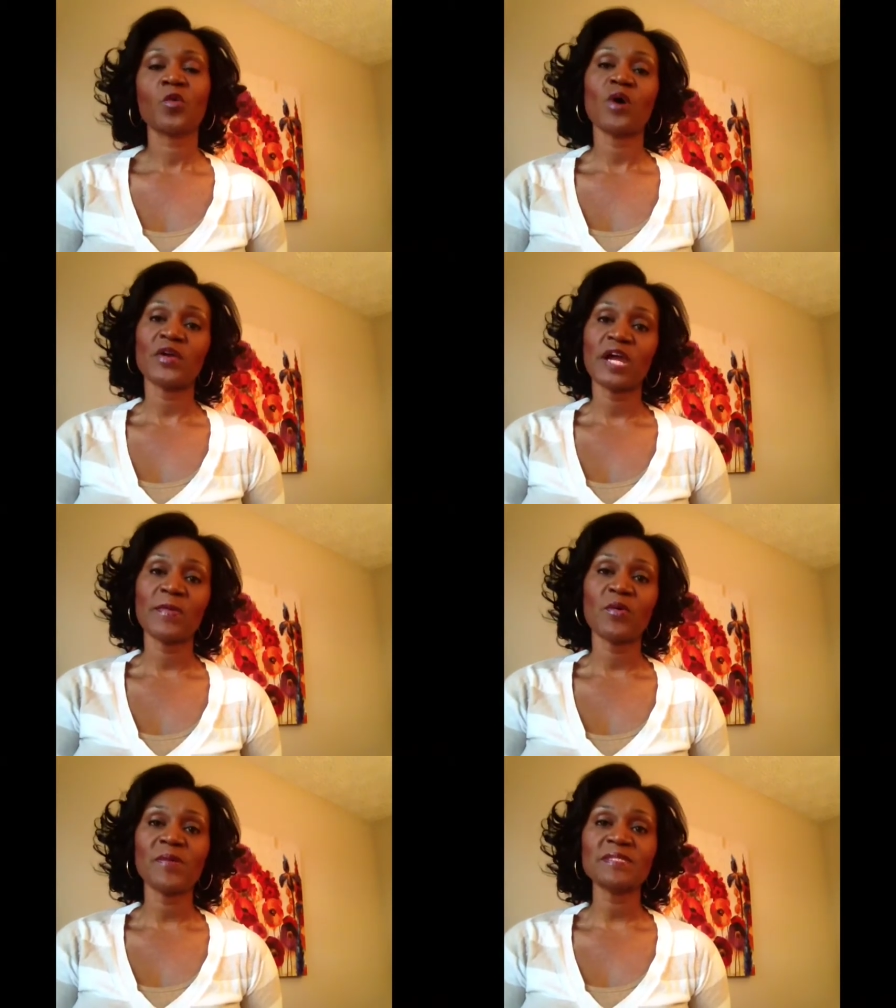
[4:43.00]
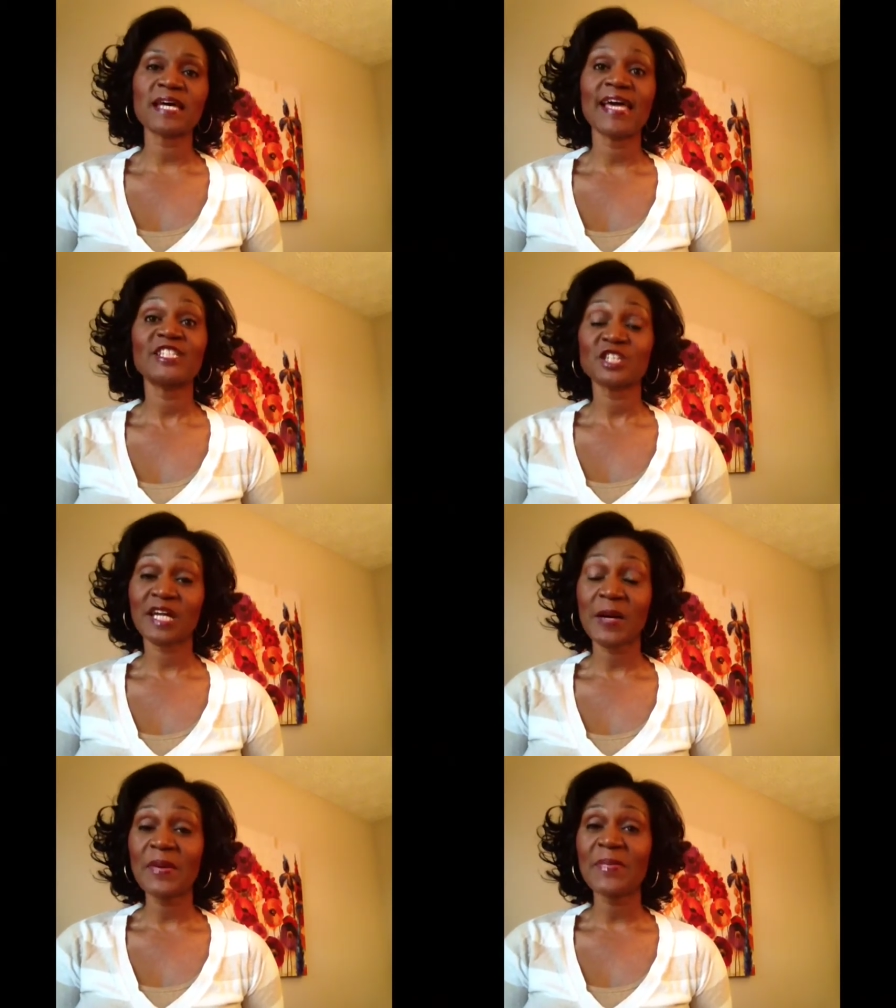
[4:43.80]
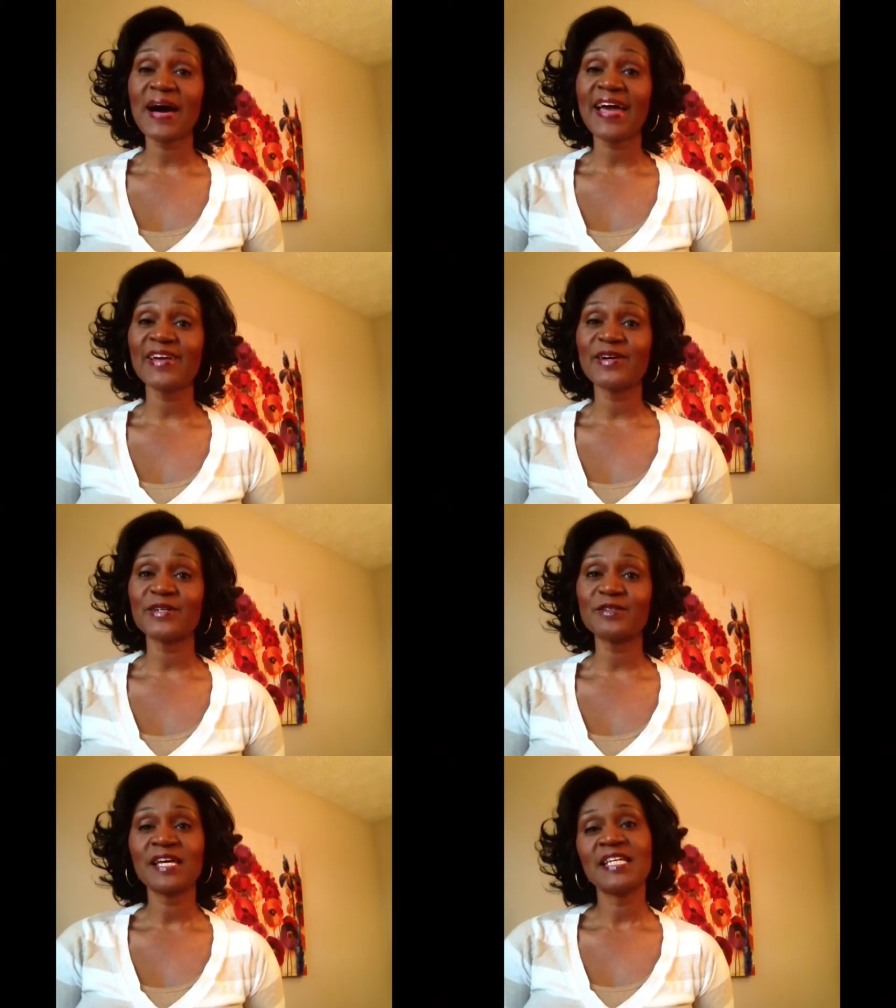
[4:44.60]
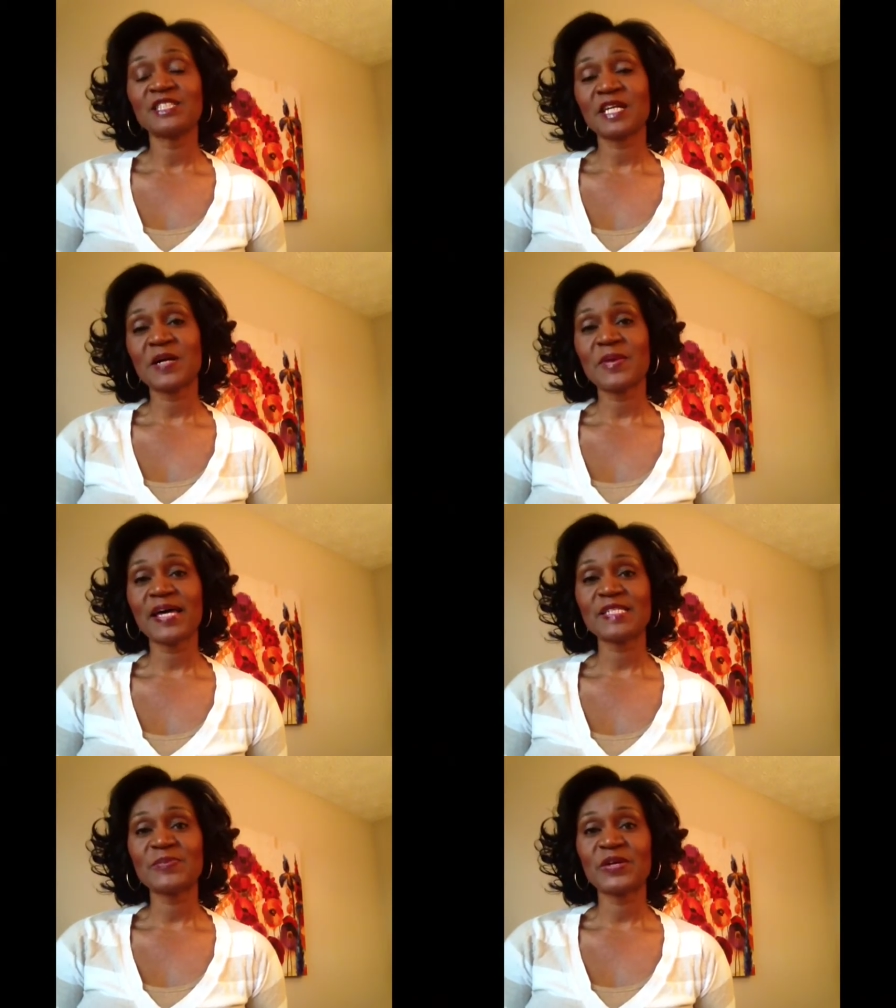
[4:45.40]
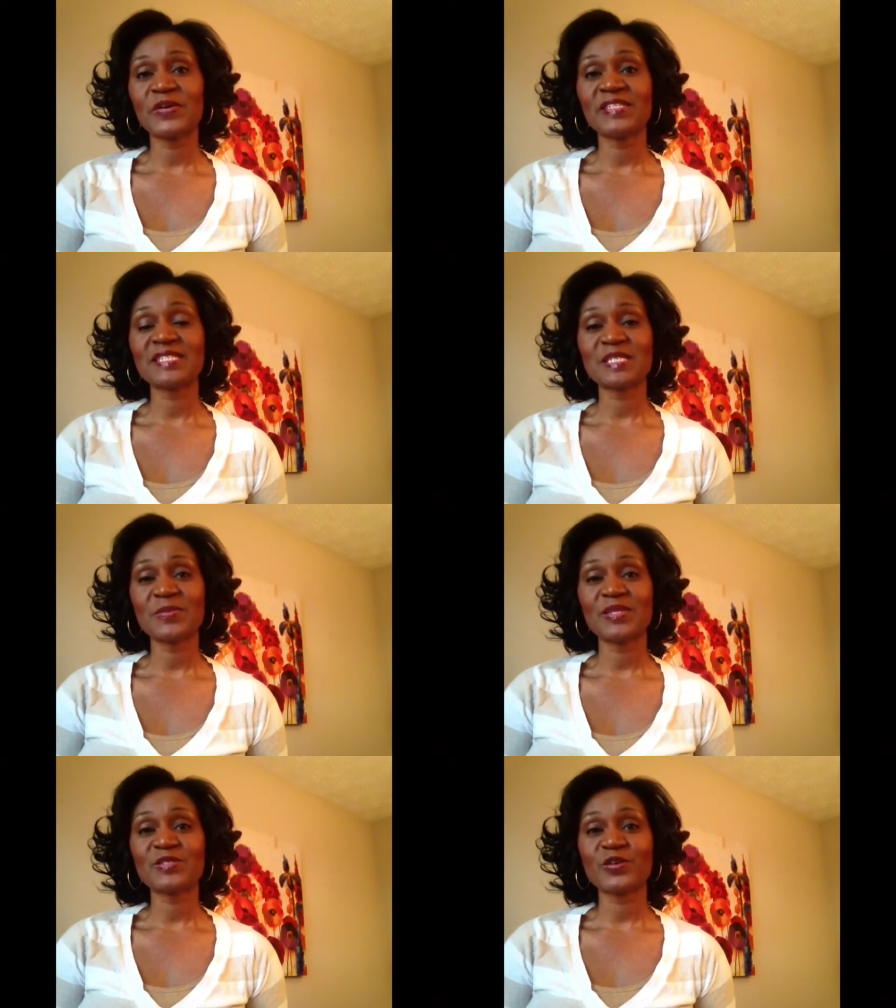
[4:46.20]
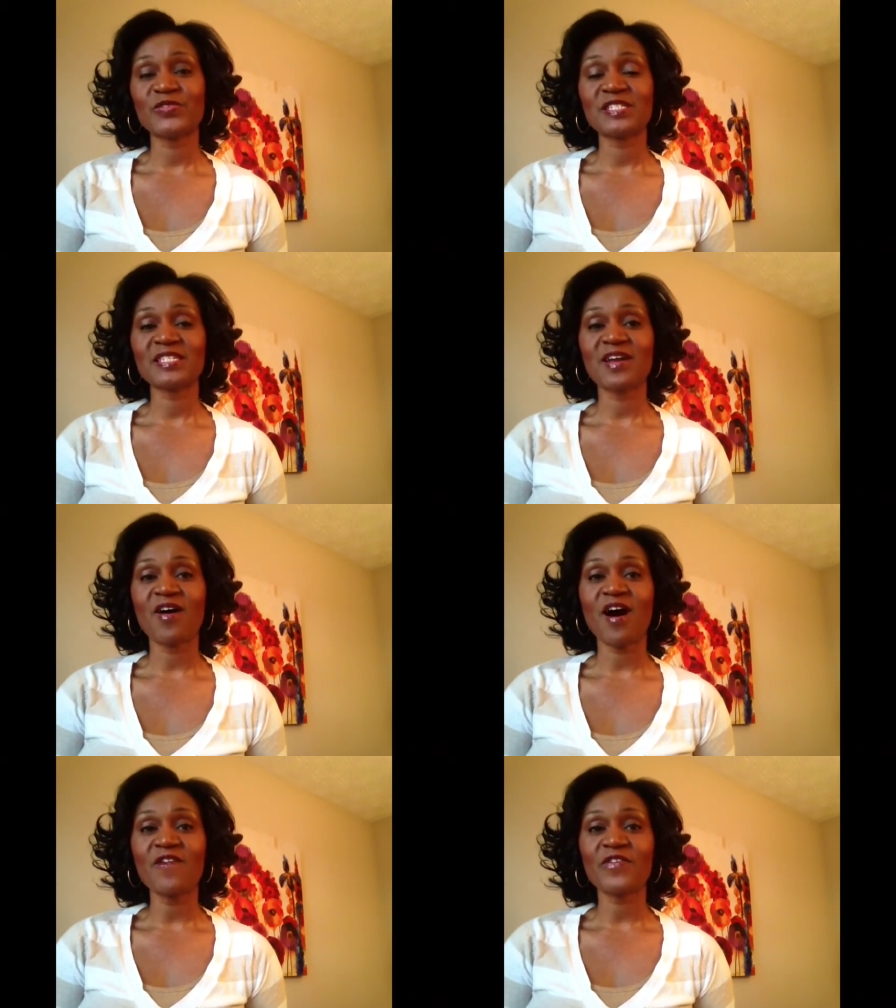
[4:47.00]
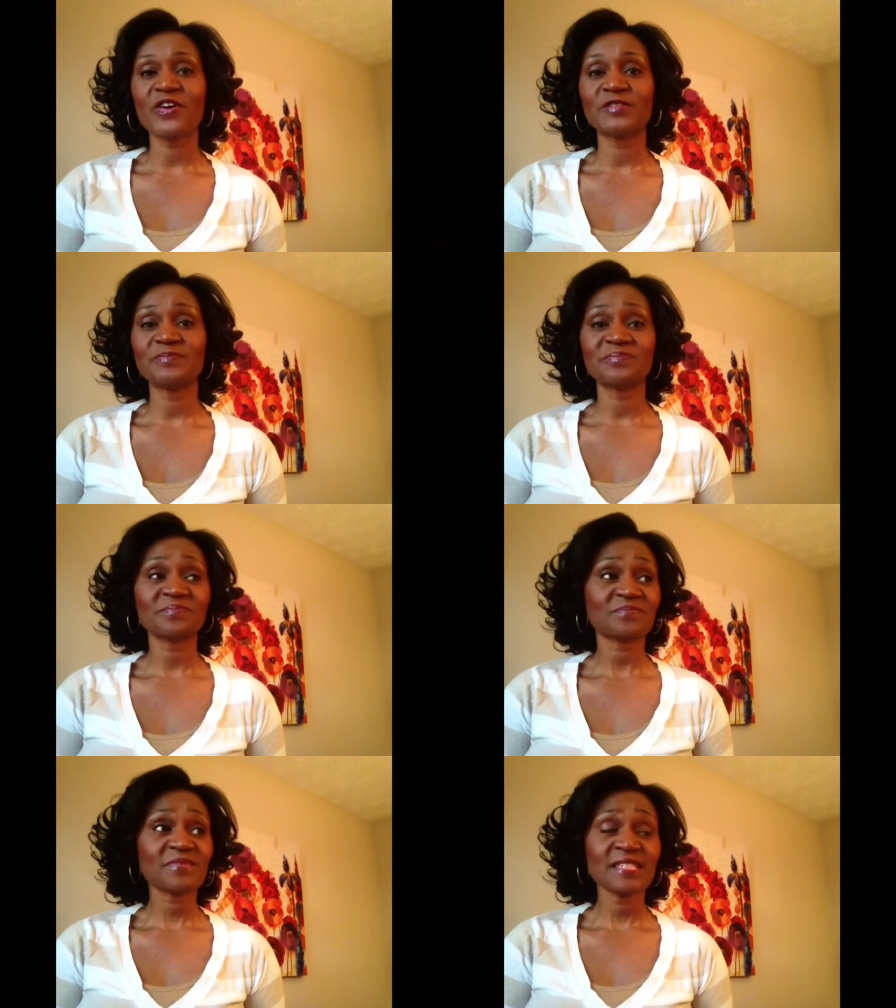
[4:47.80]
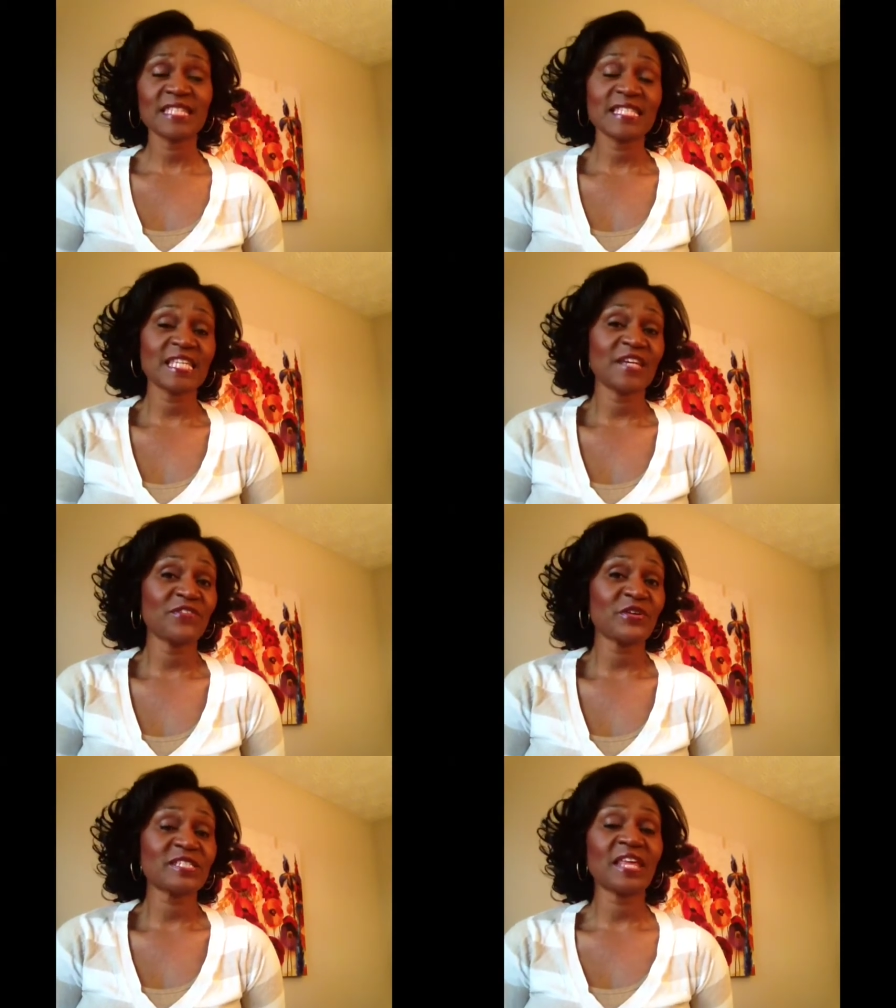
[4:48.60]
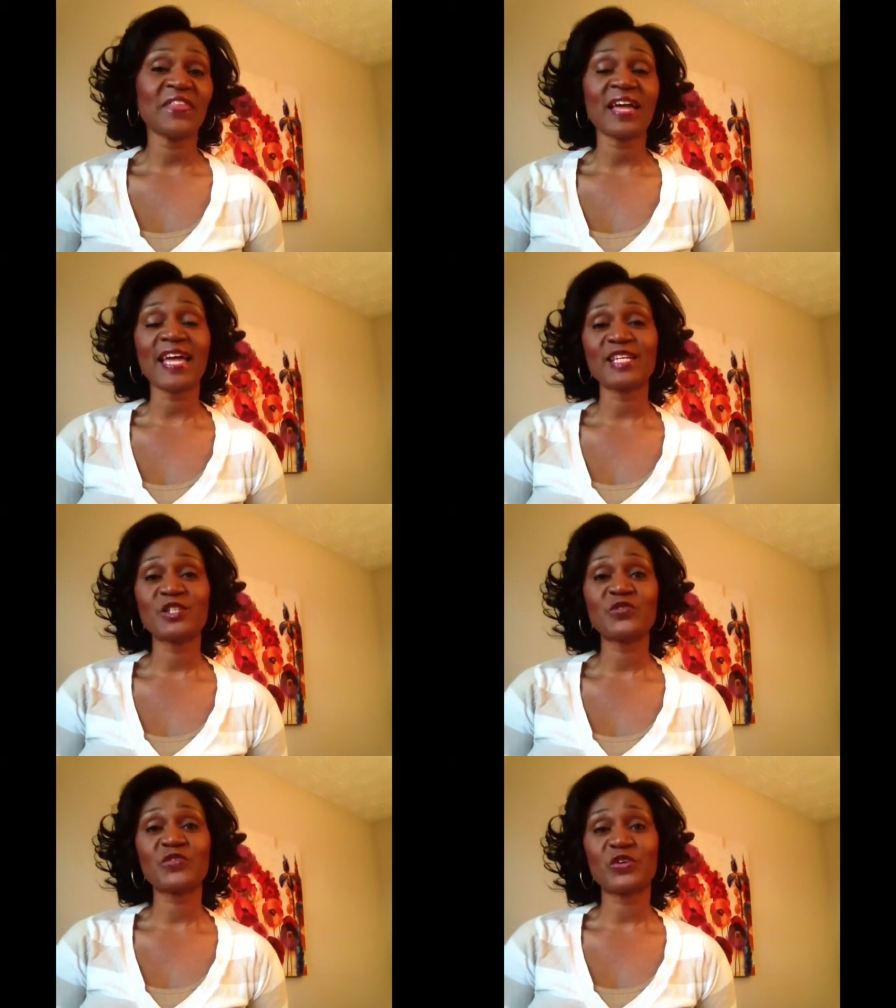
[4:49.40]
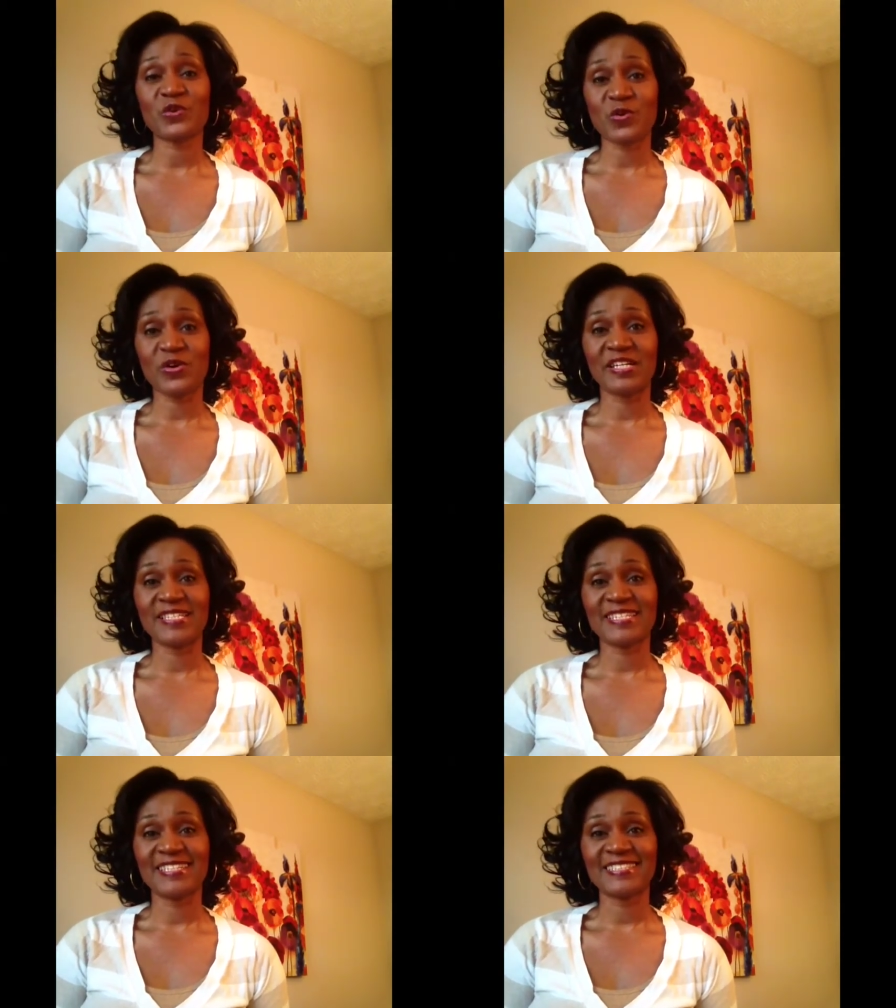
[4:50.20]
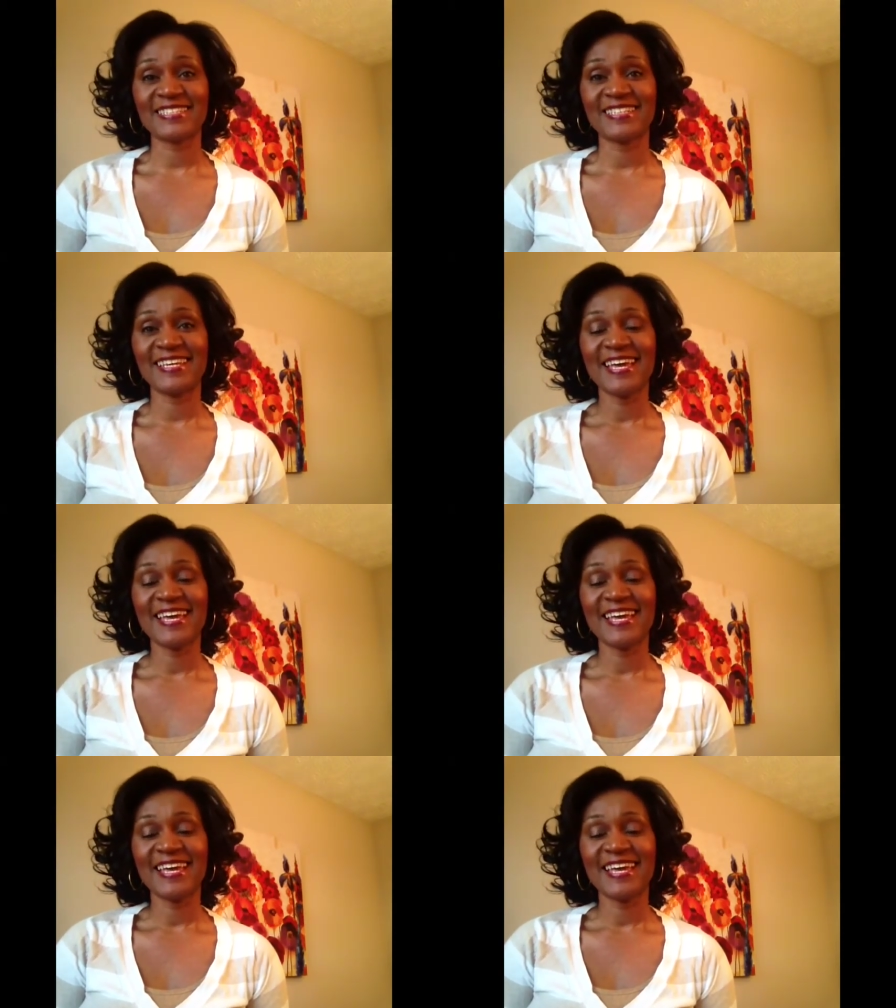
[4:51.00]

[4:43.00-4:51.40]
While you're at my website, check out my bio, check out my experience and some of the services that I offer to see if there's anything I can do for your organization.